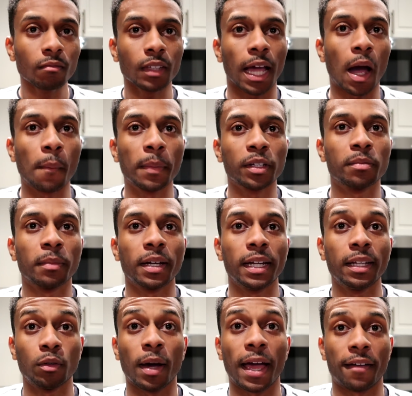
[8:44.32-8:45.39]
How much
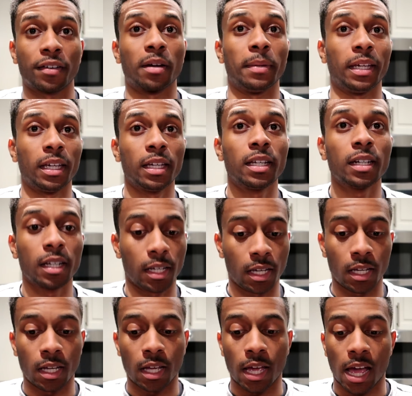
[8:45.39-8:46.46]
money do I have coming in?
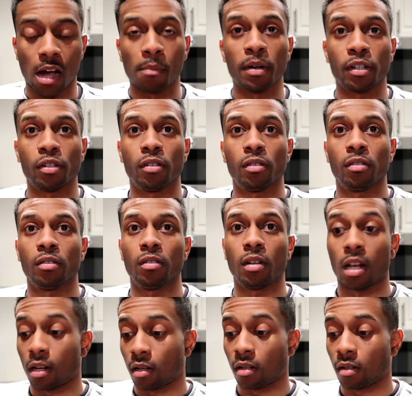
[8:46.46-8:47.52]
How much
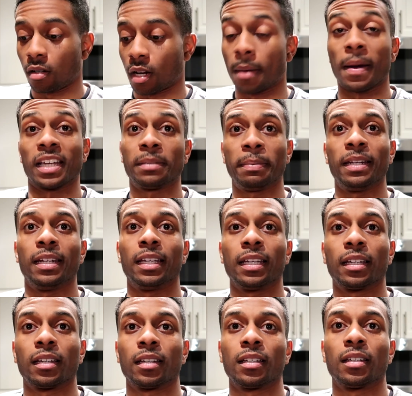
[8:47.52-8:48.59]
am I
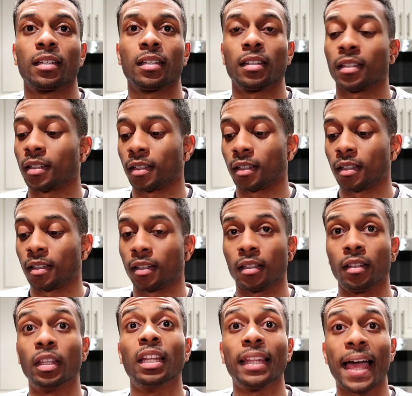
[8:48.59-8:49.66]
spending?
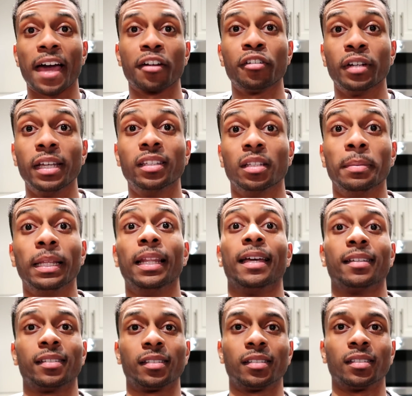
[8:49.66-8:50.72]
The latter needs to be
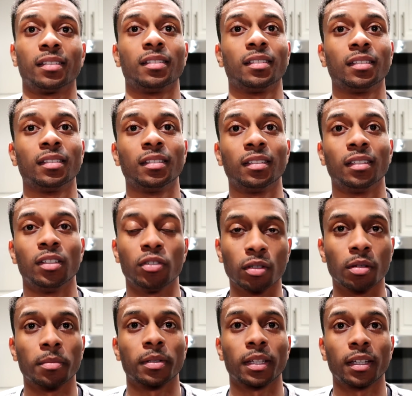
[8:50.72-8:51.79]
less. You see
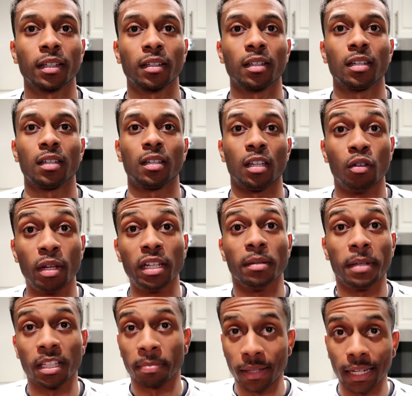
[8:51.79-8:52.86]
what I'm saying? You need
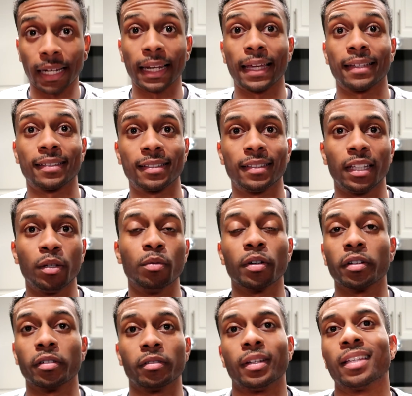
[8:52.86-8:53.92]
to be spending less than you
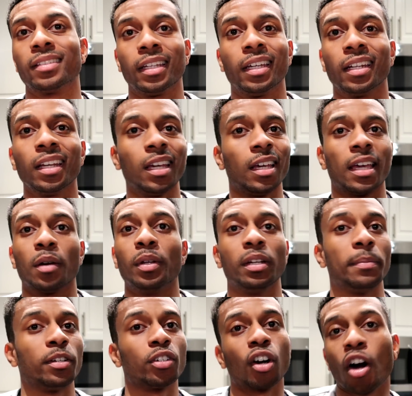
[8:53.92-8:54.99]
earn. That's it. I don't need
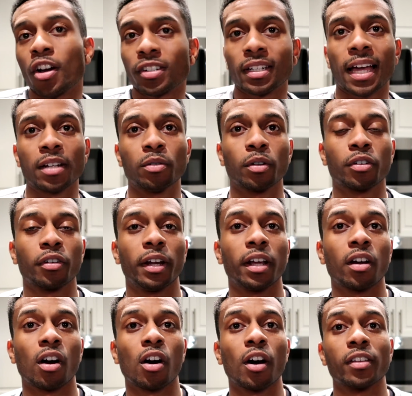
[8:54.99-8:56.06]
to be charging a lot to a
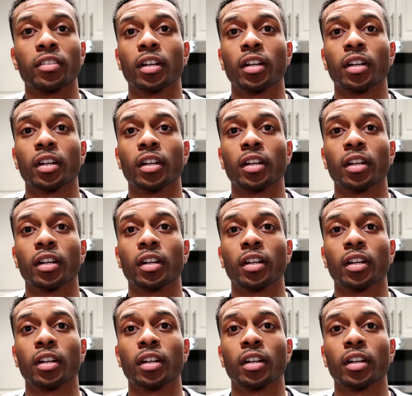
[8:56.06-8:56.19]
credit card.